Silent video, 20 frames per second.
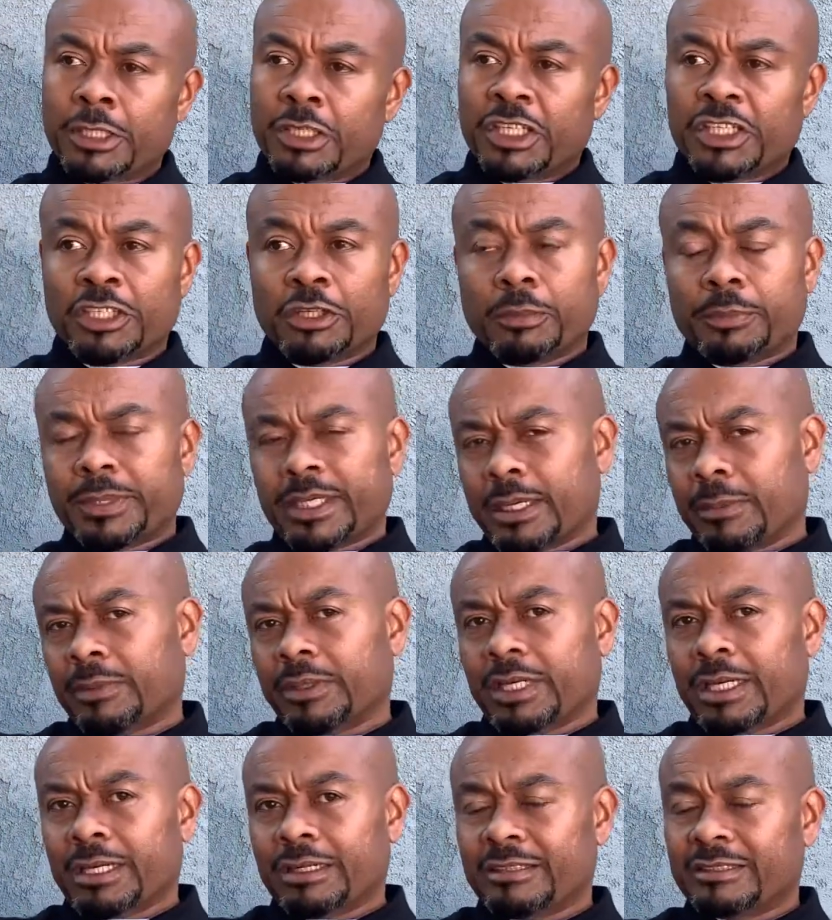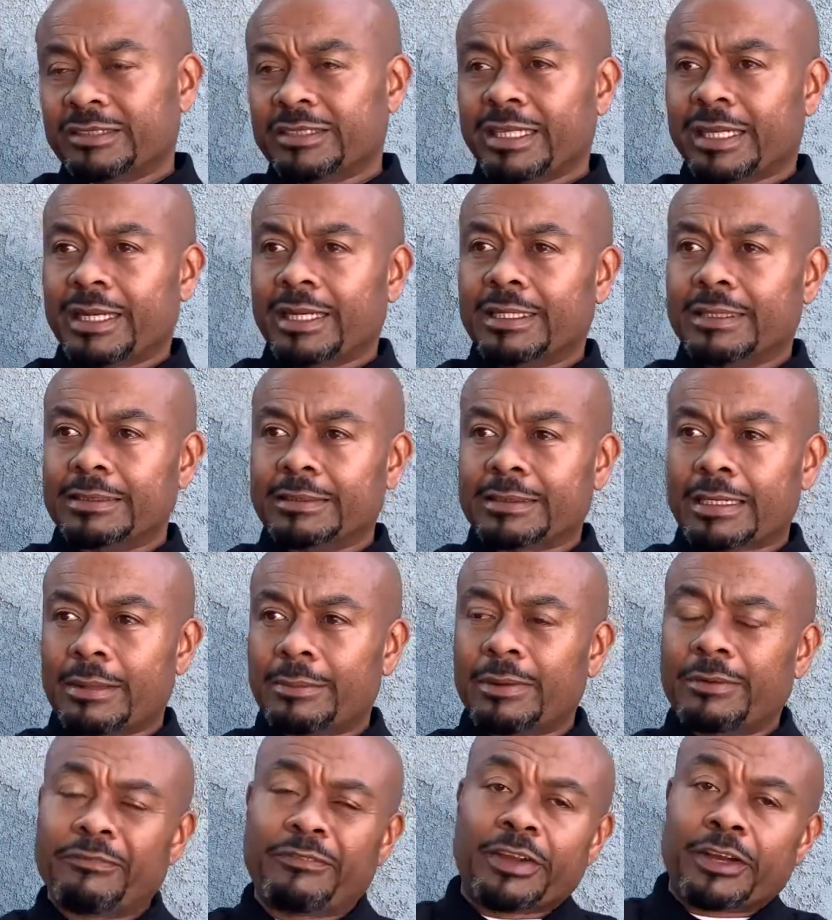you'll be able to understand, because I'm
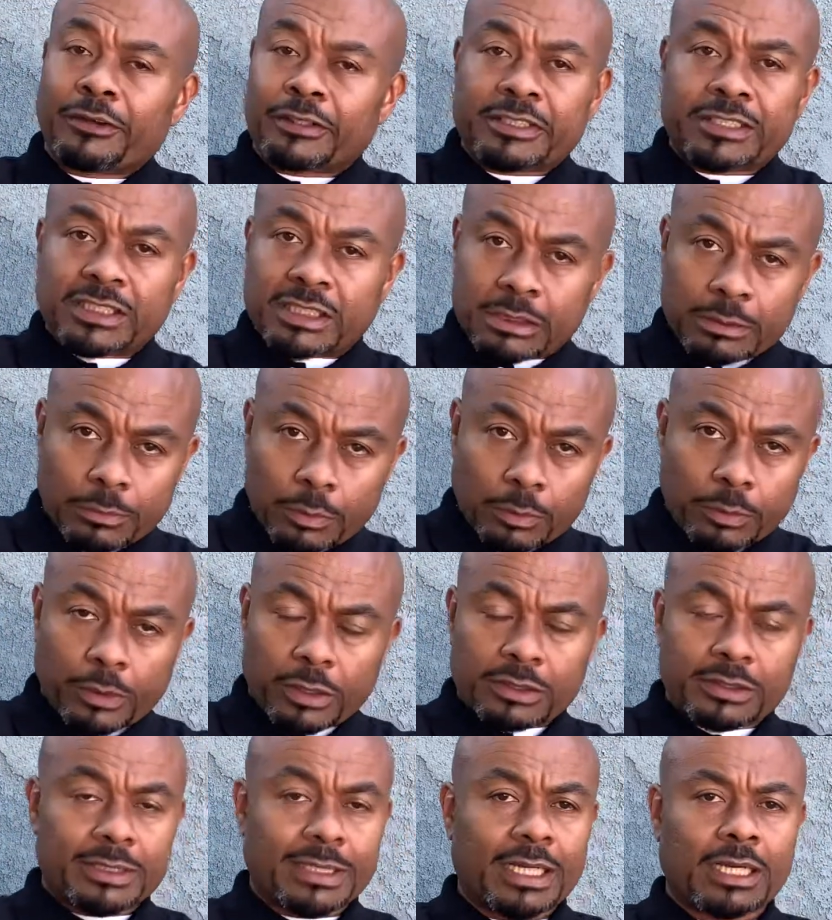a very simple person.